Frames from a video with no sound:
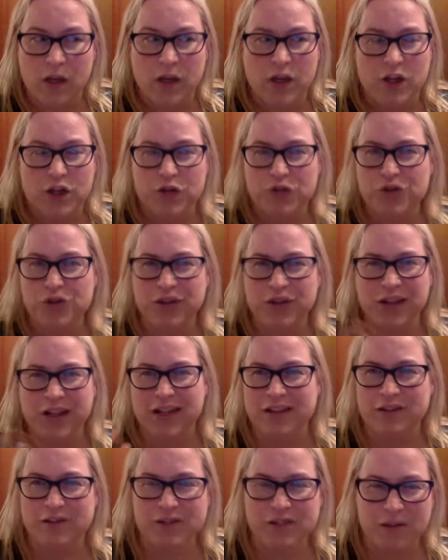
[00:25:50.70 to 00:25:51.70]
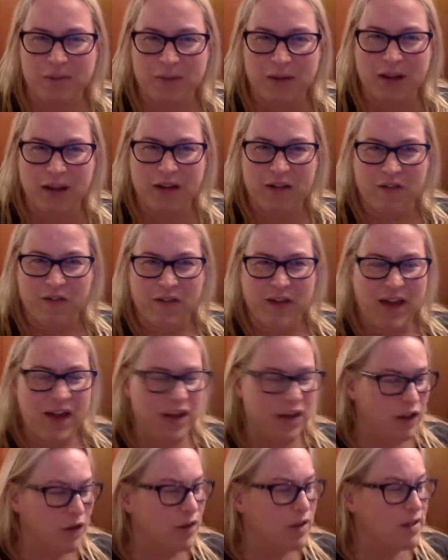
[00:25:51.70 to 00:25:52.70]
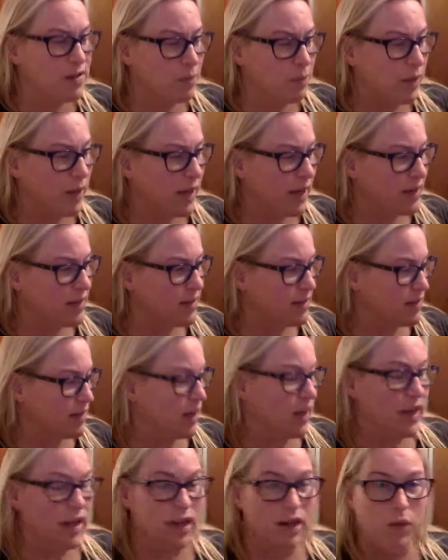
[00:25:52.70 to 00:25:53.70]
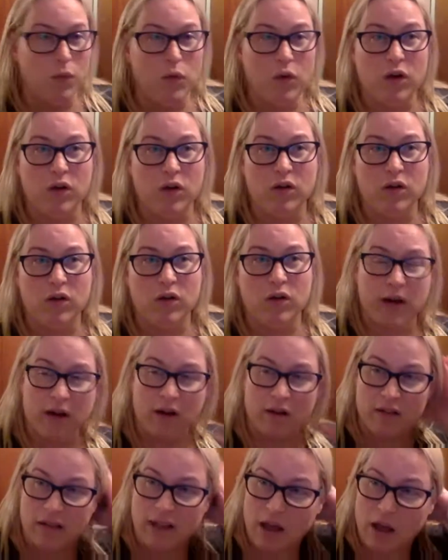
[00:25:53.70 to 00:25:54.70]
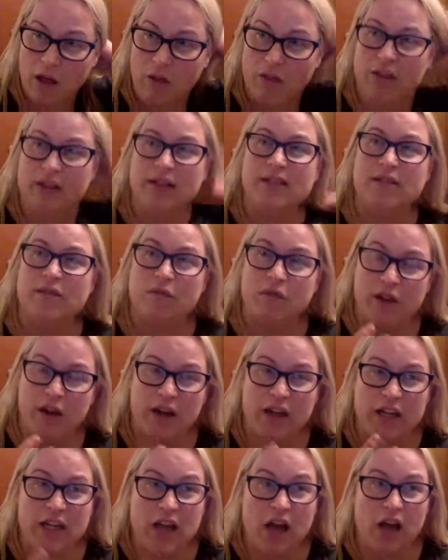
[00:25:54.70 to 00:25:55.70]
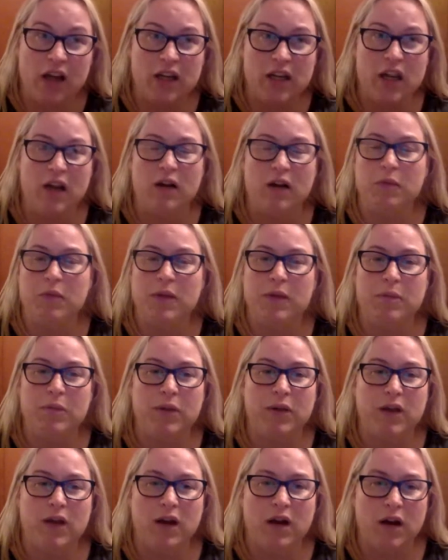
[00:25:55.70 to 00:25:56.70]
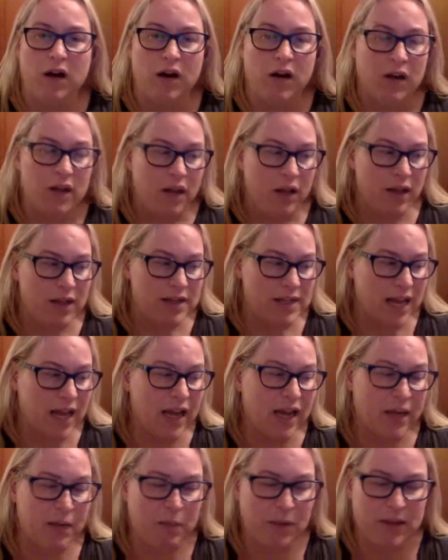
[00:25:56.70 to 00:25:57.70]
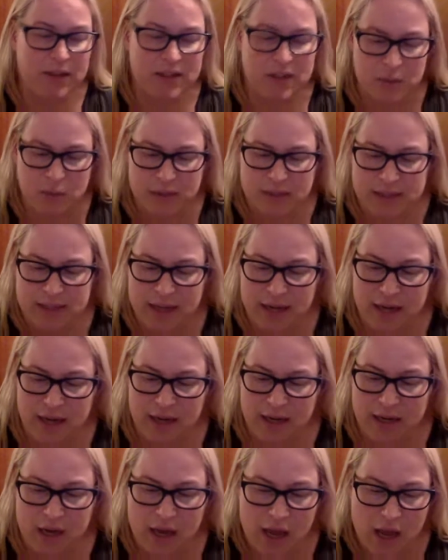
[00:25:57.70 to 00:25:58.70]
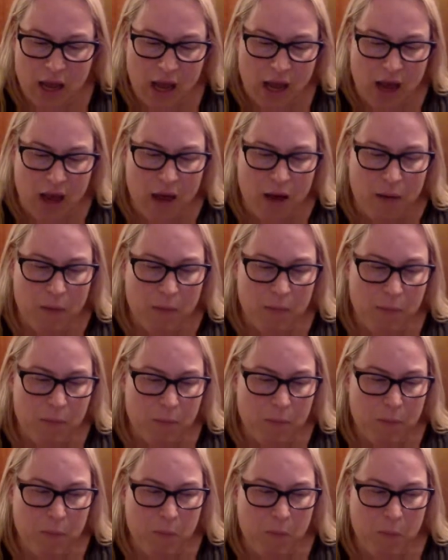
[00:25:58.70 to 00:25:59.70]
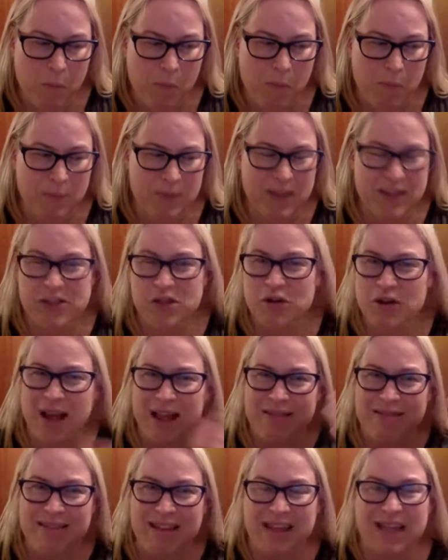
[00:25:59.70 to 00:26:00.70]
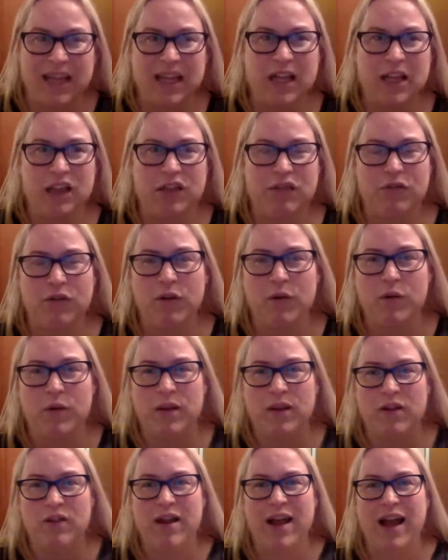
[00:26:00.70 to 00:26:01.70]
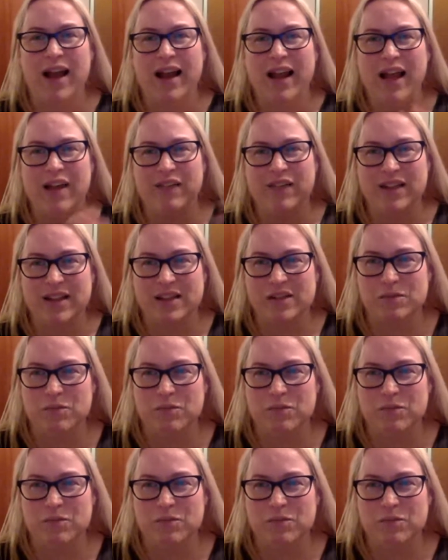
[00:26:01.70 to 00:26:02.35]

usually like there's some kind of fad, and there is a place in the world where all these very young people are dying by suicide because they're not thinking it through, and they're not having this